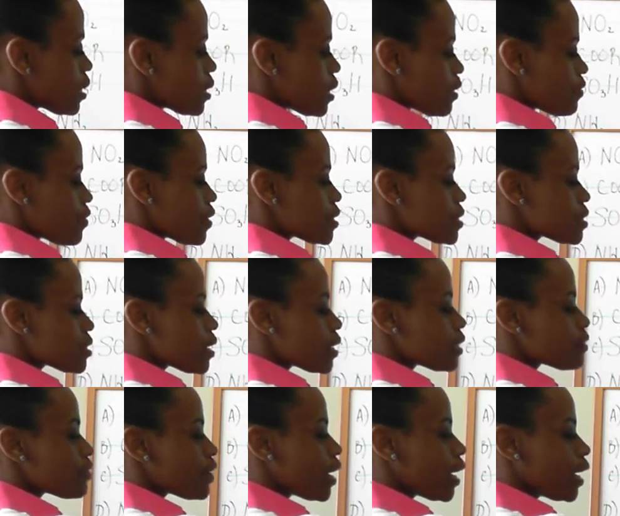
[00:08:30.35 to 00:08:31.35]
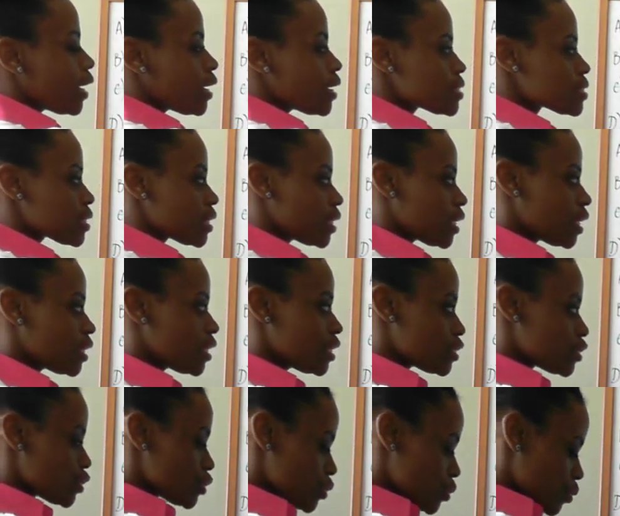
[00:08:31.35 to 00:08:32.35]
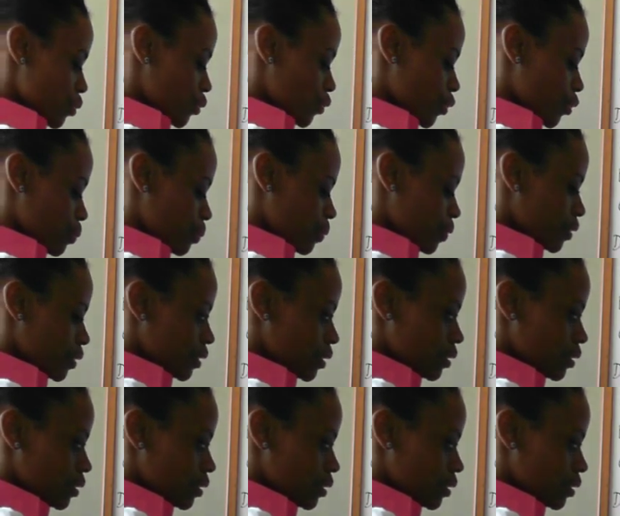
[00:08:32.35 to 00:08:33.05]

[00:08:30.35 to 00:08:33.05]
If I start, if A is an NH2 group,